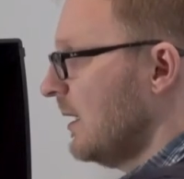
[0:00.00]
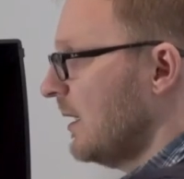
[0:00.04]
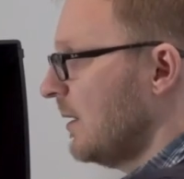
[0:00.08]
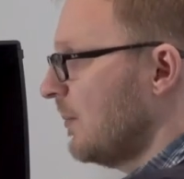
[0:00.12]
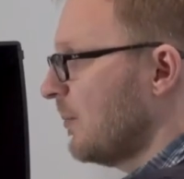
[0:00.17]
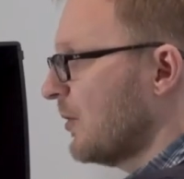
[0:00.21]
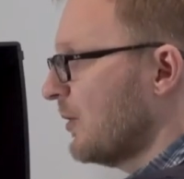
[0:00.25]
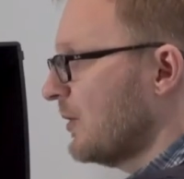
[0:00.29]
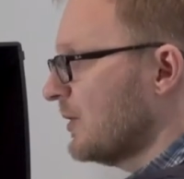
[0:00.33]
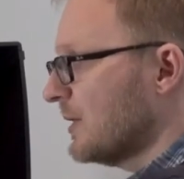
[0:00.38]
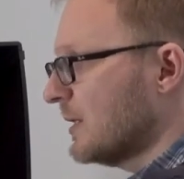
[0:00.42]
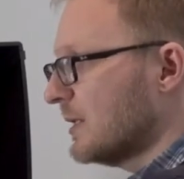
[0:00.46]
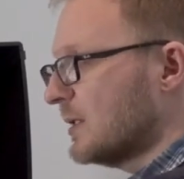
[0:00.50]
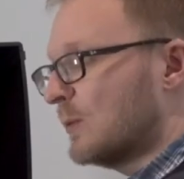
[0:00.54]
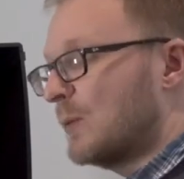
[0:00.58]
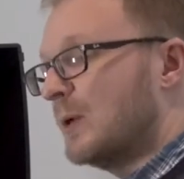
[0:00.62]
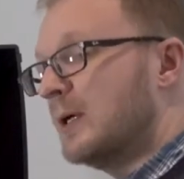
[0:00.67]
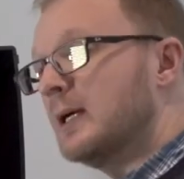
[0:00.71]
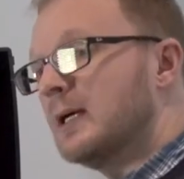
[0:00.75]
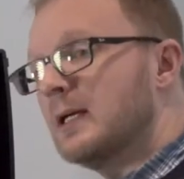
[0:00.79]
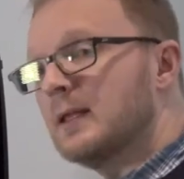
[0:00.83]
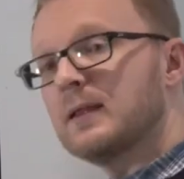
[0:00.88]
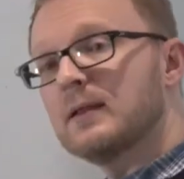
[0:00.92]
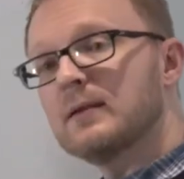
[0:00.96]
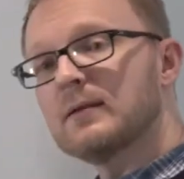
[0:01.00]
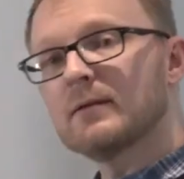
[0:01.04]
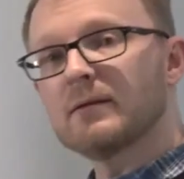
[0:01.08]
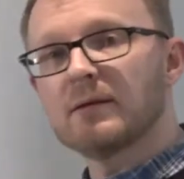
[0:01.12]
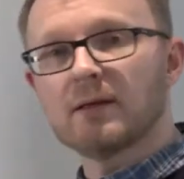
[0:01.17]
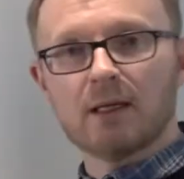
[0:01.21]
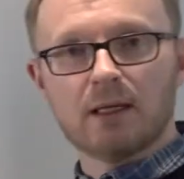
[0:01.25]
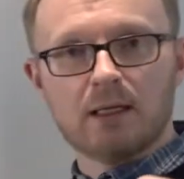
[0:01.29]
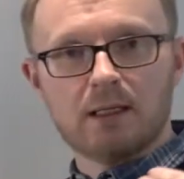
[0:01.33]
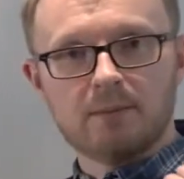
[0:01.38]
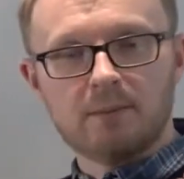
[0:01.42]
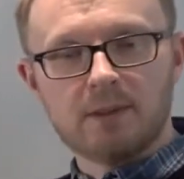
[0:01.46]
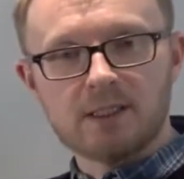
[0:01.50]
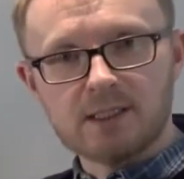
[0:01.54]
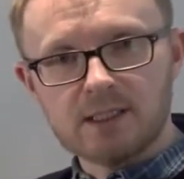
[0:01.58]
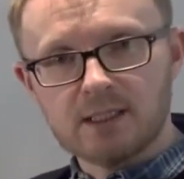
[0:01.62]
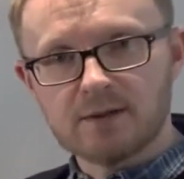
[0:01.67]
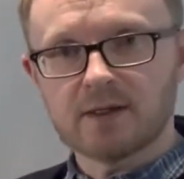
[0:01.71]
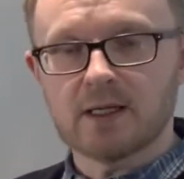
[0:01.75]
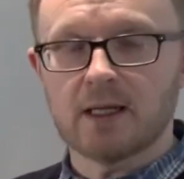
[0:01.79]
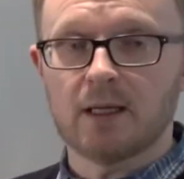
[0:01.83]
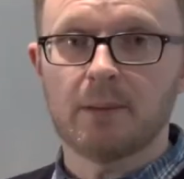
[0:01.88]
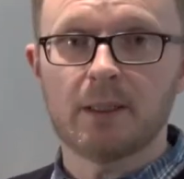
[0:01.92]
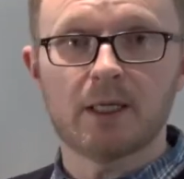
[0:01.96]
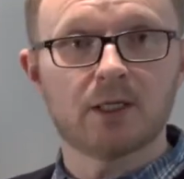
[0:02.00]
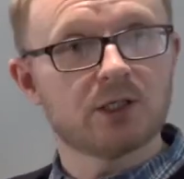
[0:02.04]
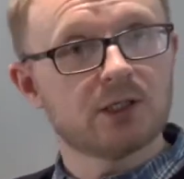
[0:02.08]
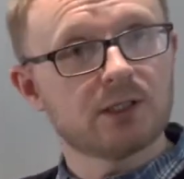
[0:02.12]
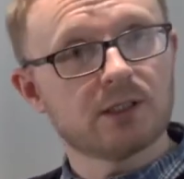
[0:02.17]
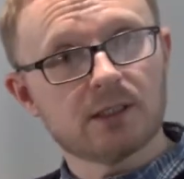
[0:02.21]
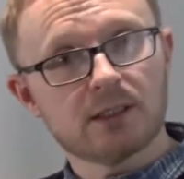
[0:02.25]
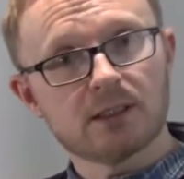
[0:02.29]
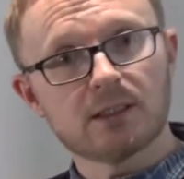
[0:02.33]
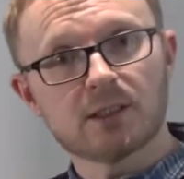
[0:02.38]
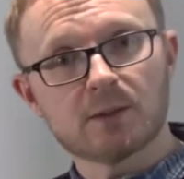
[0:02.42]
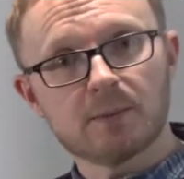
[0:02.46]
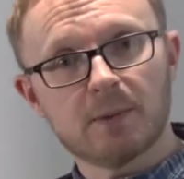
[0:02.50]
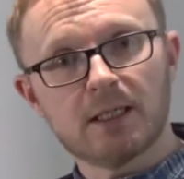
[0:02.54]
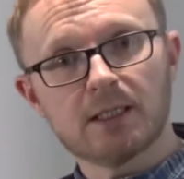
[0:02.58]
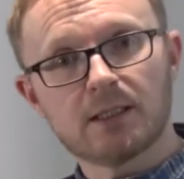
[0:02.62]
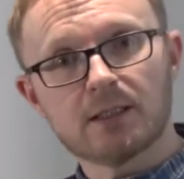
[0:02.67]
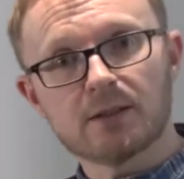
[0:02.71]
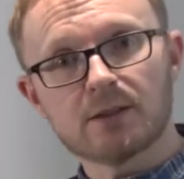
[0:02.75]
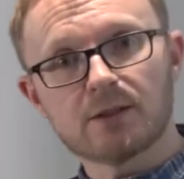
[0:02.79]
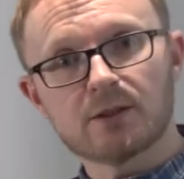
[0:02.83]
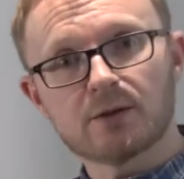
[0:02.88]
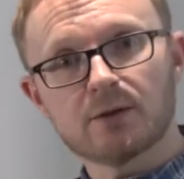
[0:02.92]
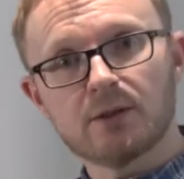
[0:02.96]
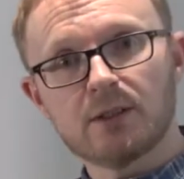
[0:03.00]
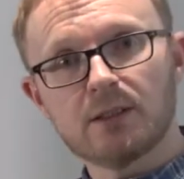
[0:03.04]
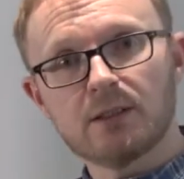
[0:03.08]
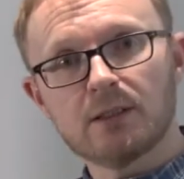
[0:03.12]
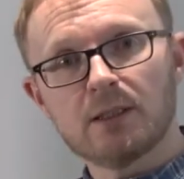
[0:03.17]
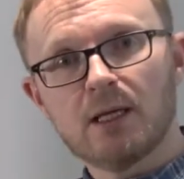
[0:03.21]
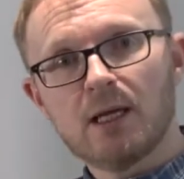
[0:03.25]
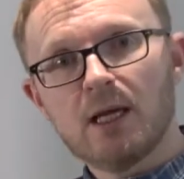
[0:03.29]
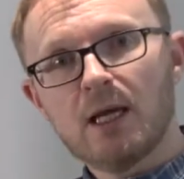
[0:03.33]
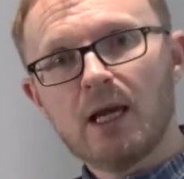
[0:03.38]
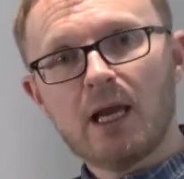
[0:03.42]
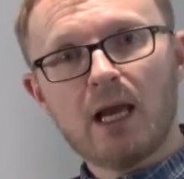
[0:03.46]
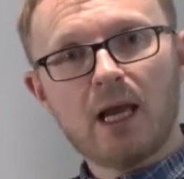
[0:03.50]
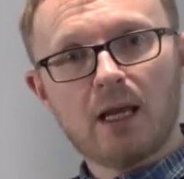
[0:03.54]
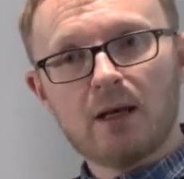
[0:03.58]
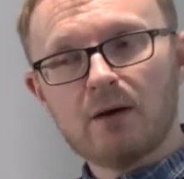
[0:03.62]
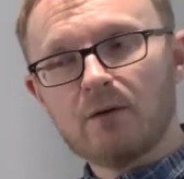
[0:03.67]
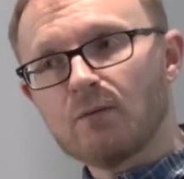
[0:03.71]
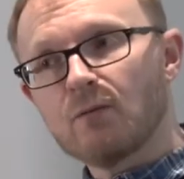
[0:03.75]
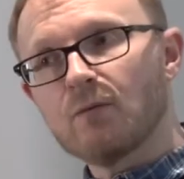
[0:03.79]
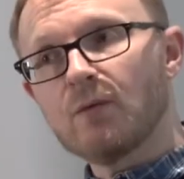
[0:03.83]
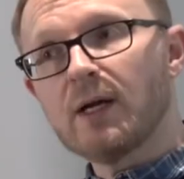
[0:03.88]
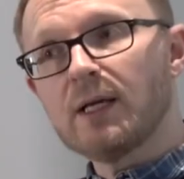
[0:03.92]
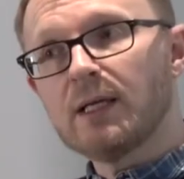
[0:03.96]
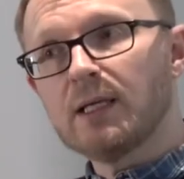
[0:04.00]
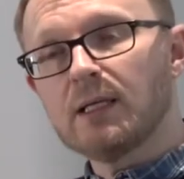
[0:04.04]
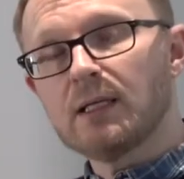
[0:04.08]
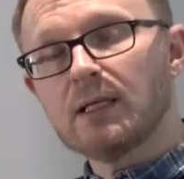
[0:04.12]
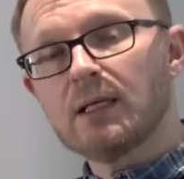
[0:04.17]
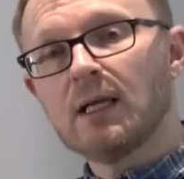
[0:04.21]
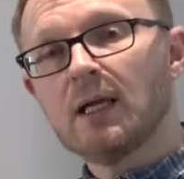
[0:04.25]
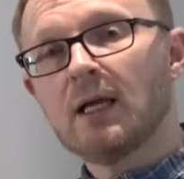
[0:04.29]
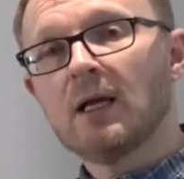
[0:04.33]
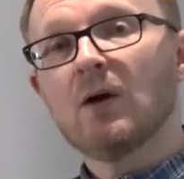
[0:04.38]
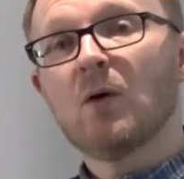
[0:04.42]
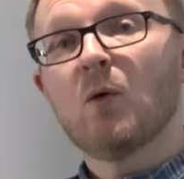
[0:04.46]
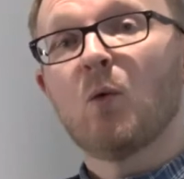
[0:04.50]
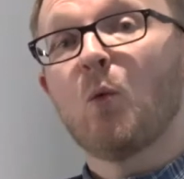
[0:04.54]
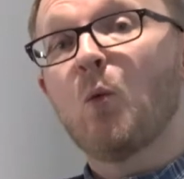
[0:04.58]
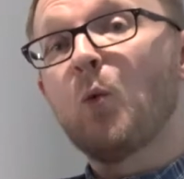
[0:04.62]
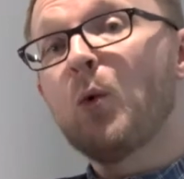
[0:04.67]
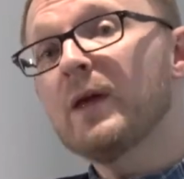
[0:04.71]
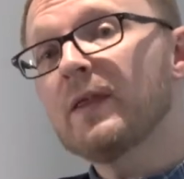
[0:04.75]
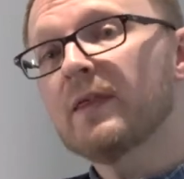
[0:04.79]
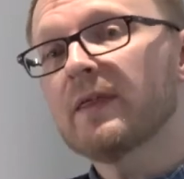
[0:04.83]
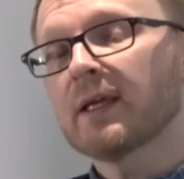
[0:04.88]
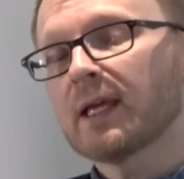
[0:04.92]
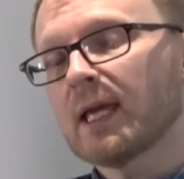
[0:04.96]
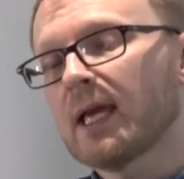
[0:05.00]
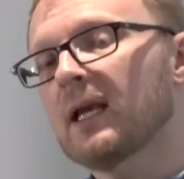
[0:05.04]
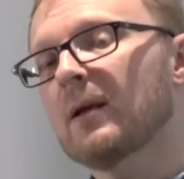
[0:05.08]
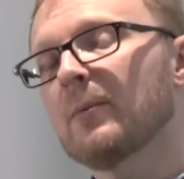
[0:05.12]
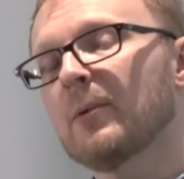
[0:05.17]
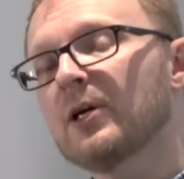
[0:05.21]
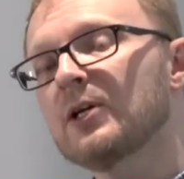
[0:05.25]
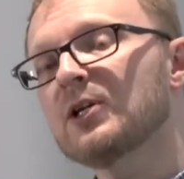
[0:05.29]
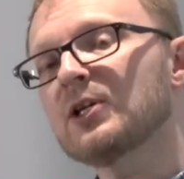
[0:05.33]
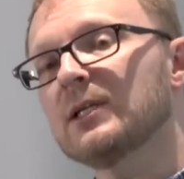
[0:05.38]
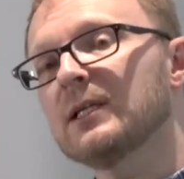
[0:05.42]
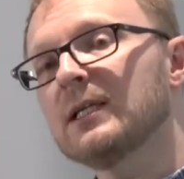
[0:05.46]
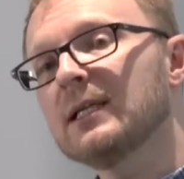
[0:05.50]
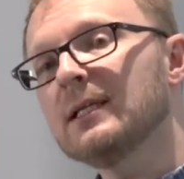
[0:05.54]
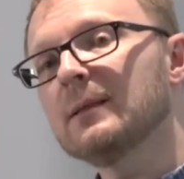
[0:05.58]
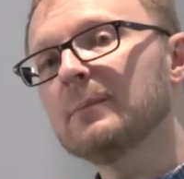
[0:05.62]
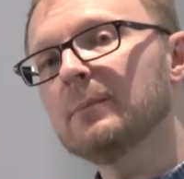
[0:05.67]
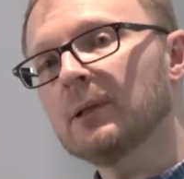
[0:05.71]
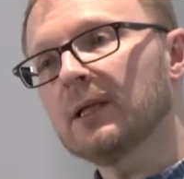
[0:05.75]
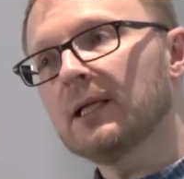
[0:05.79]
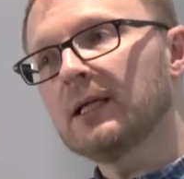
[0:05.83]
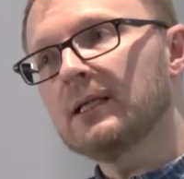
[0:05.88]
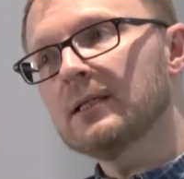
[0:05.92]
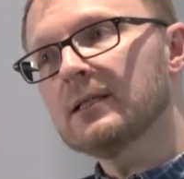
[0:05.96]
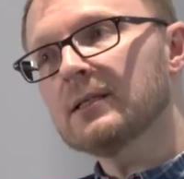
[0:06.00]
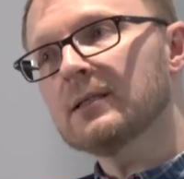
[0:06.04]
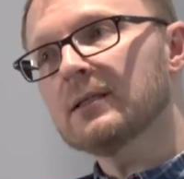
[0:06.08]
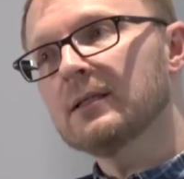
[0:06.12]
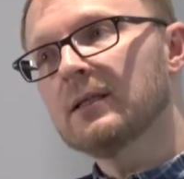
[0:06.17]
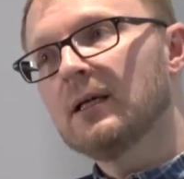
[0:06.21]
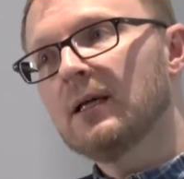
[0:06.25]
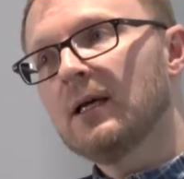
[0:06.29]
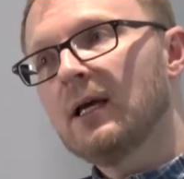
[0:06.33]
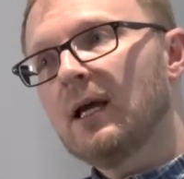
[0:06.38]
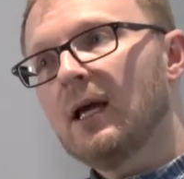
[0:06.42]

a process where a set of colour patches are displayed to the screen and read in with the calibration in place,